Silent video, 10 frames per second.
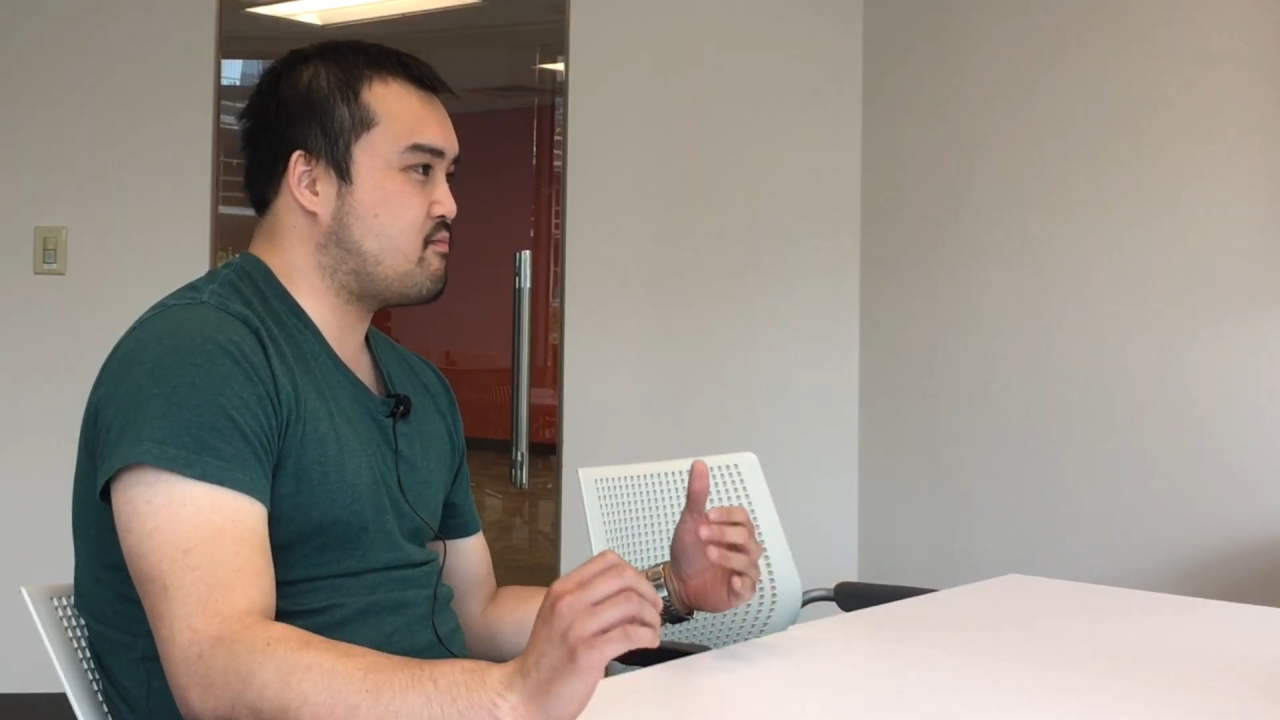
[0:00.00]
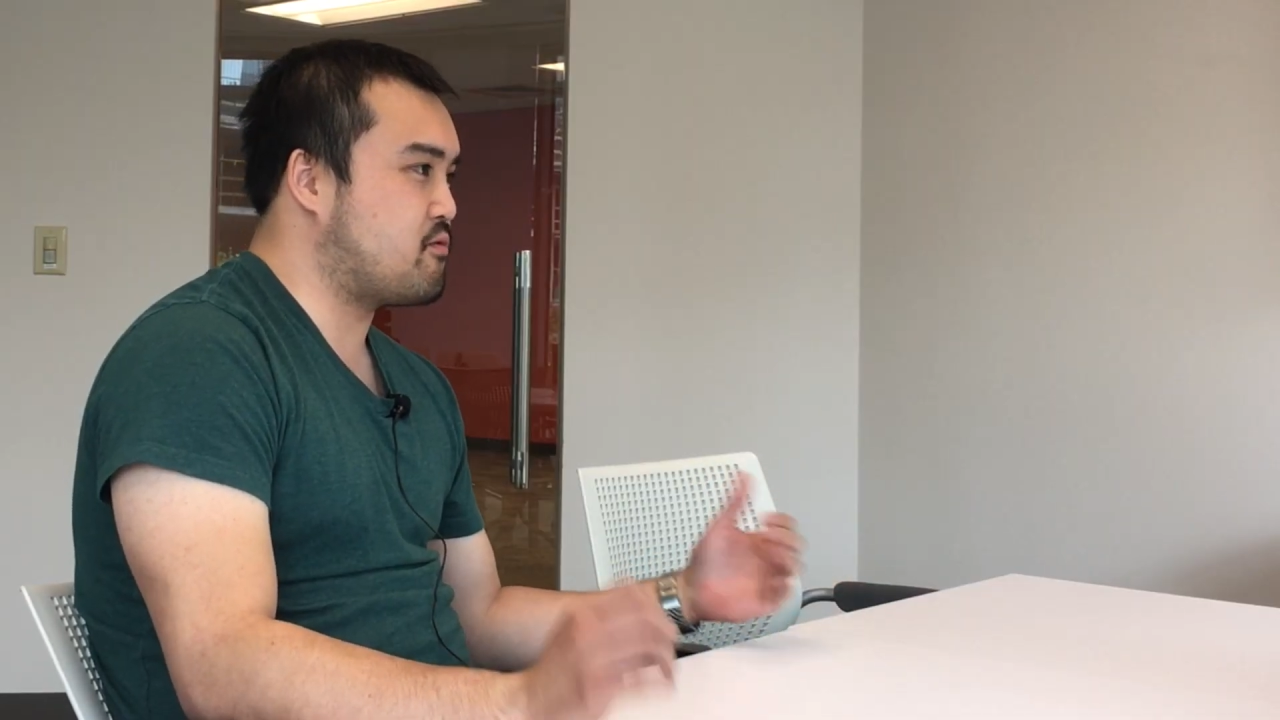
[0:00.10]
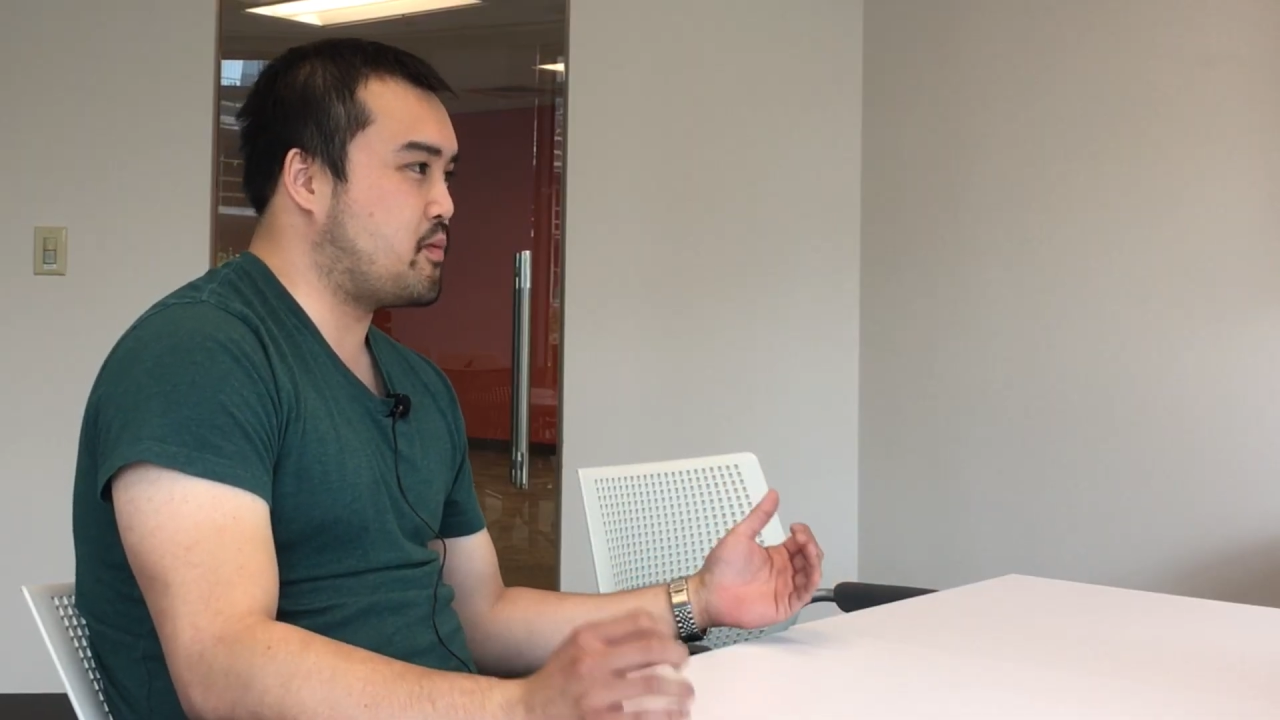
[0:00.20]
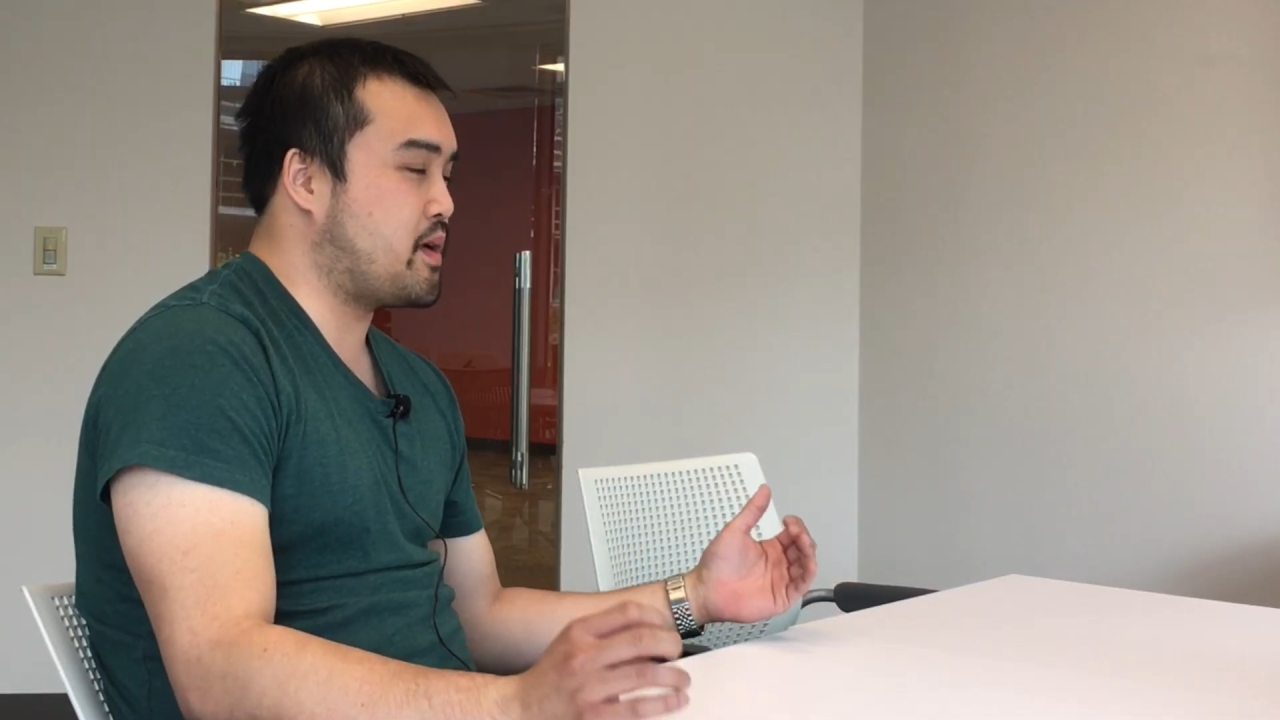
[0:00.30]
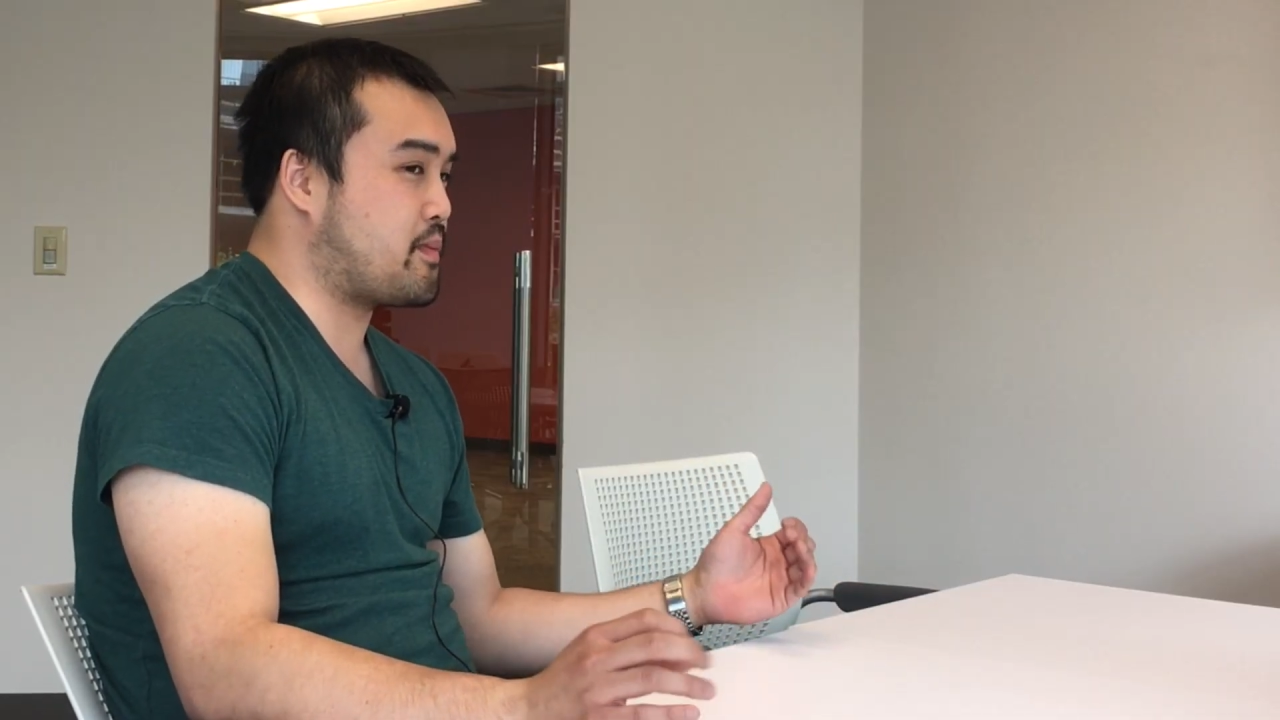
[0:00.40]

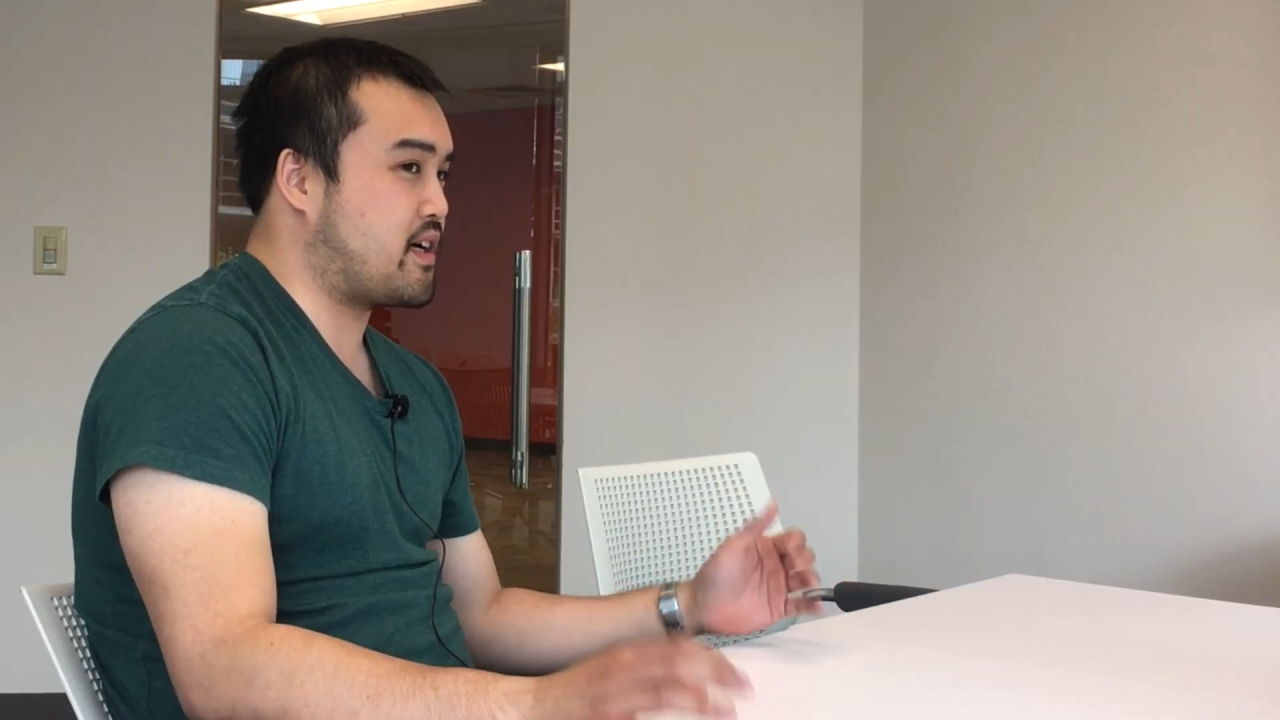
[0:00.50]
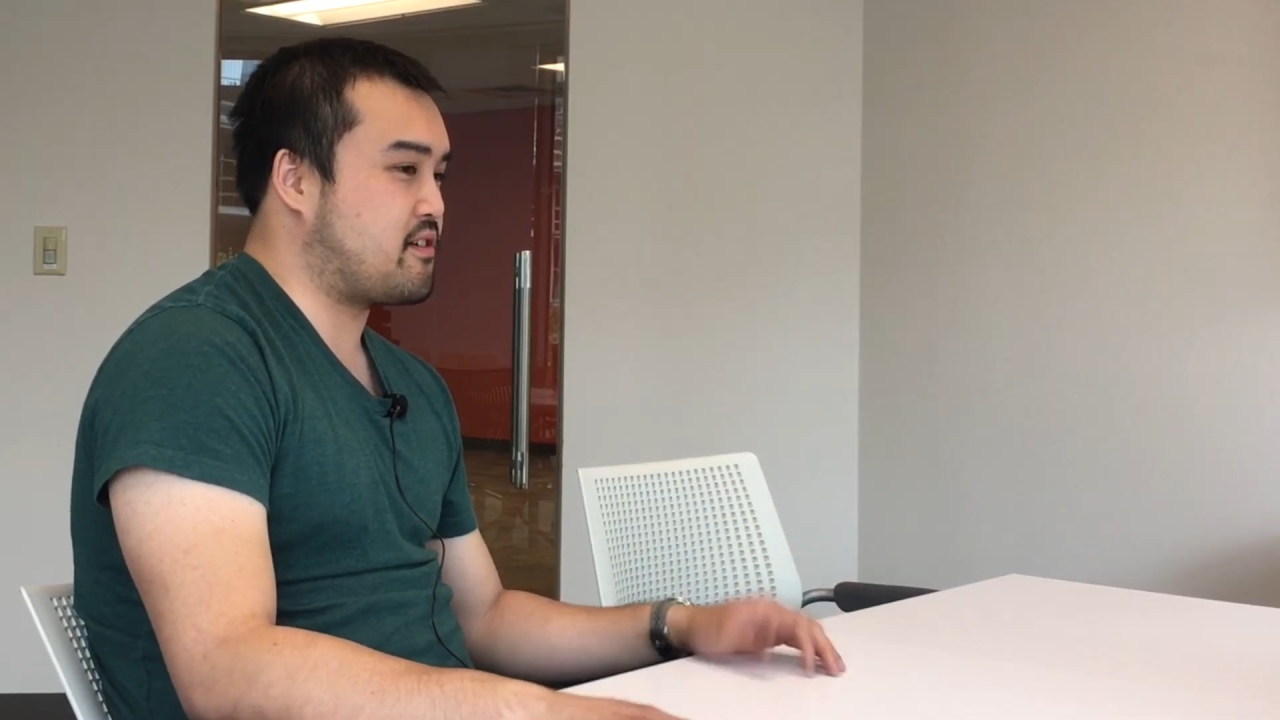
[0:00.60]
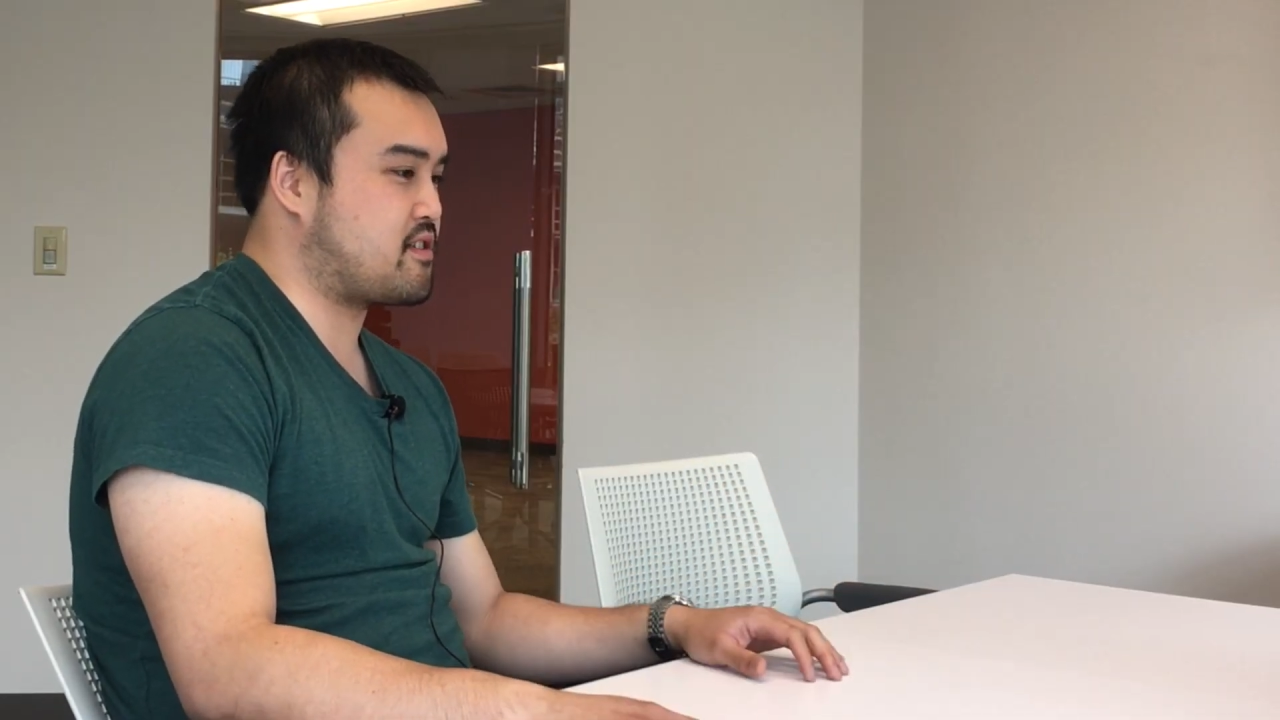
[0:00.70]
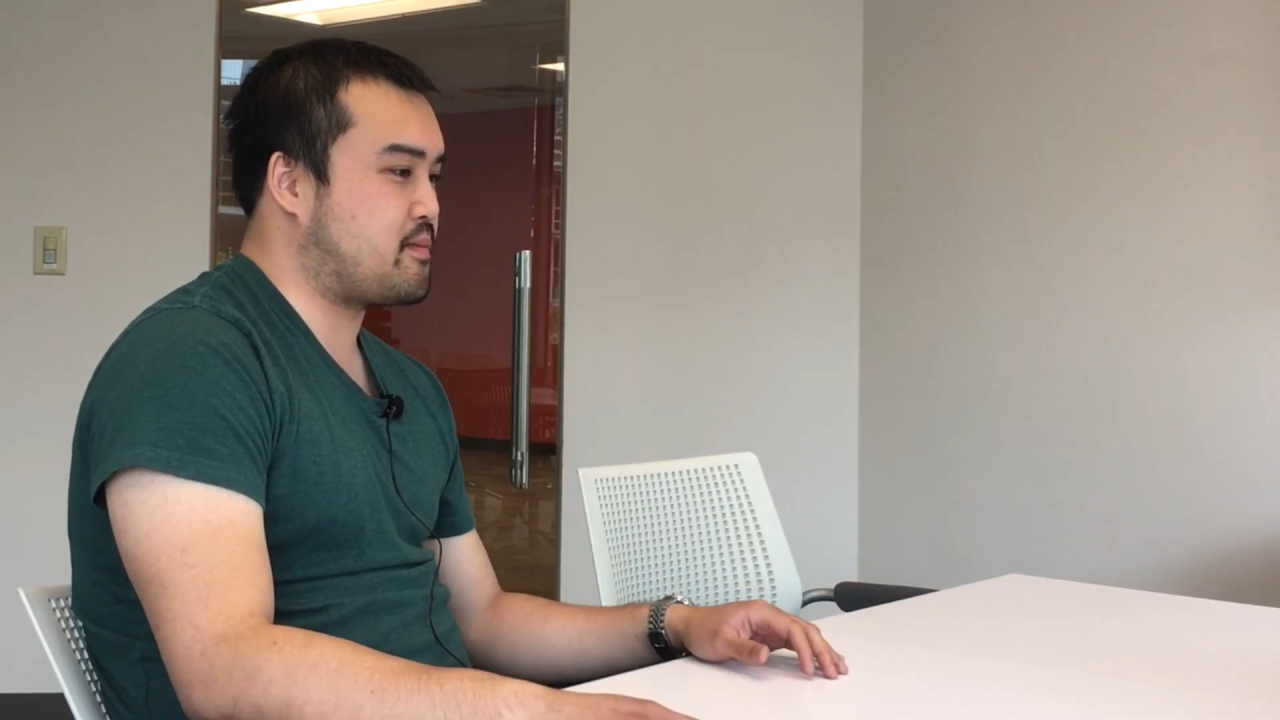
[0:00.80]
root beer bottles.